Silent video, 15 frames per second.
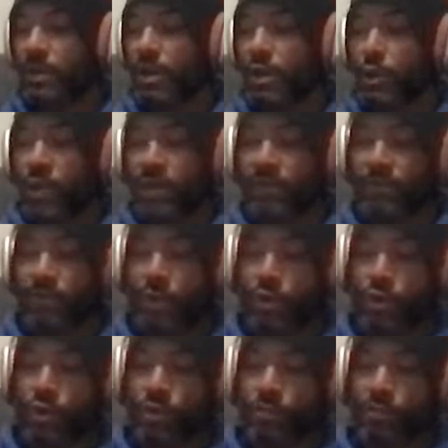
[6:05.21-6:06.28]
away from
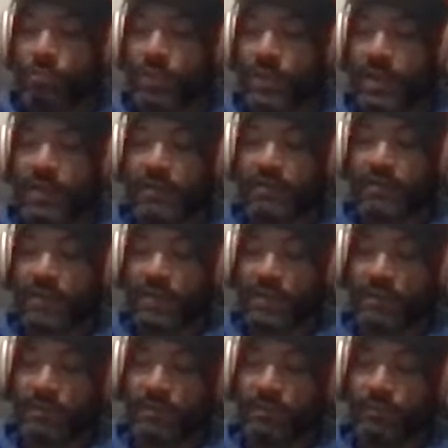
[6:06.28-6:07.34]
home but out of
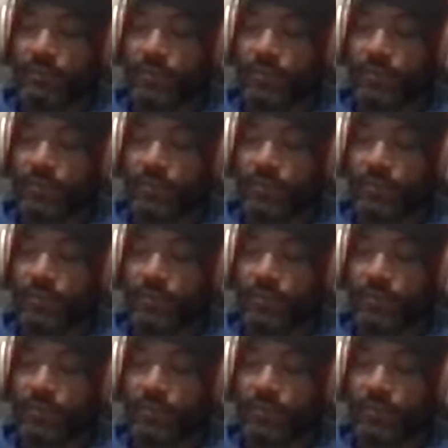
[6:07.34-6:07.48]
town,